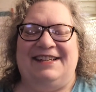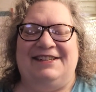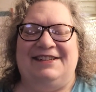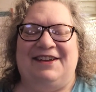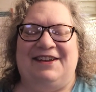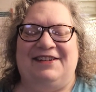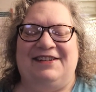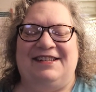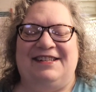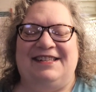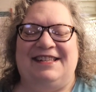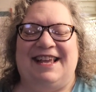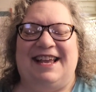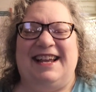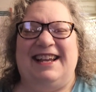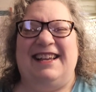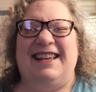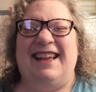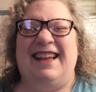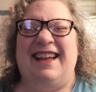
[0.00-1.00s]
So I was just
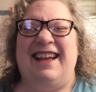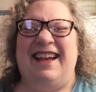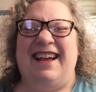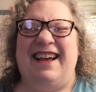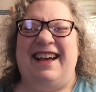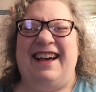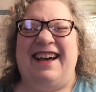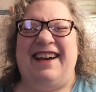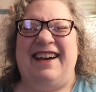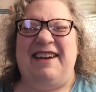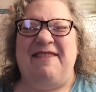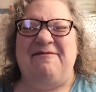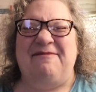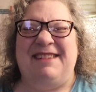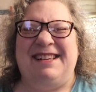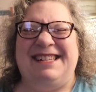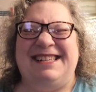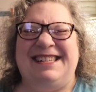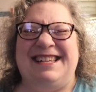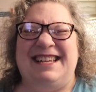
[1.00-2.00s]
like, Ah, I
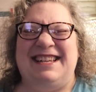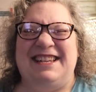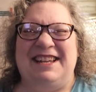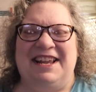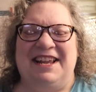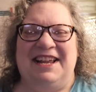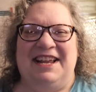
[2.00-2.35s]
missed it.